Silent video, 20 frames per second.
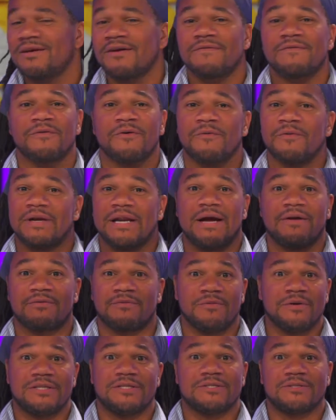Therefore, when I
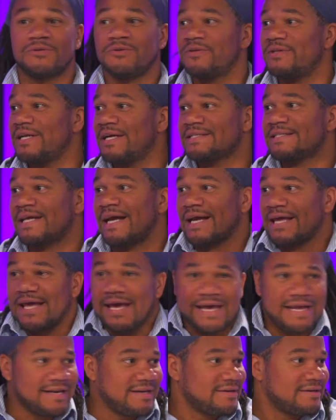went to school the next day, I
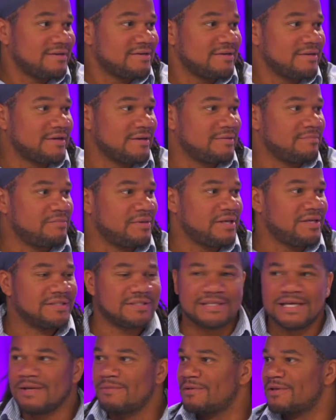can't be
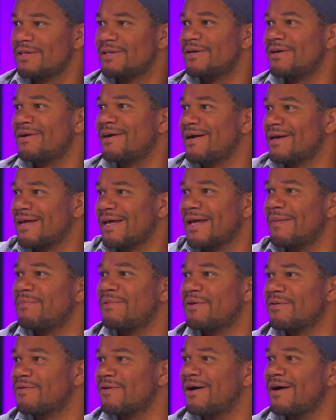seen with her, I can't
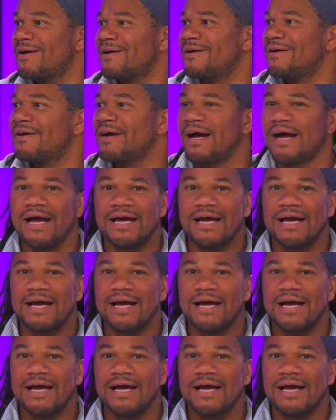be around her.